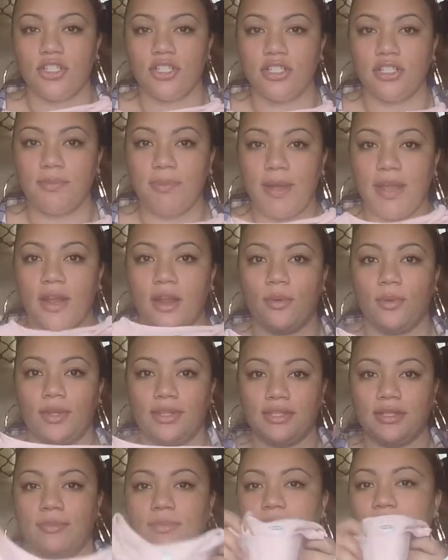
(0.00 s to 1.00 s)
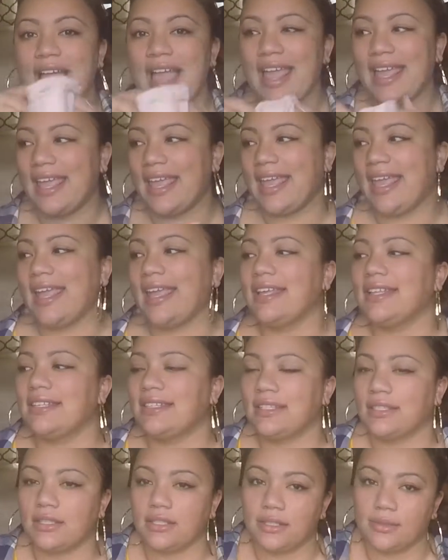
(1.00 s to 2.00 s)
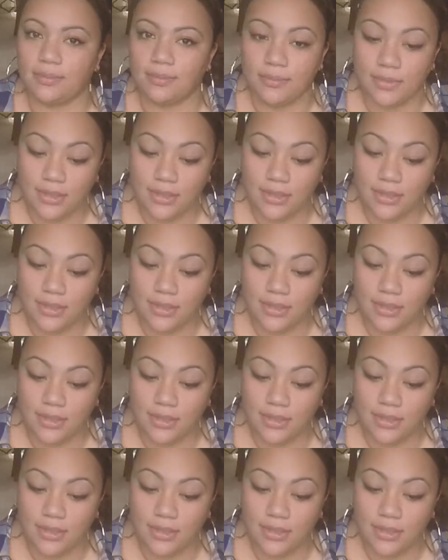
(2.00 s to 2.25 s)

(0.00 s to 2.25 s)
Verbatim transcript: just to pair with some leggings.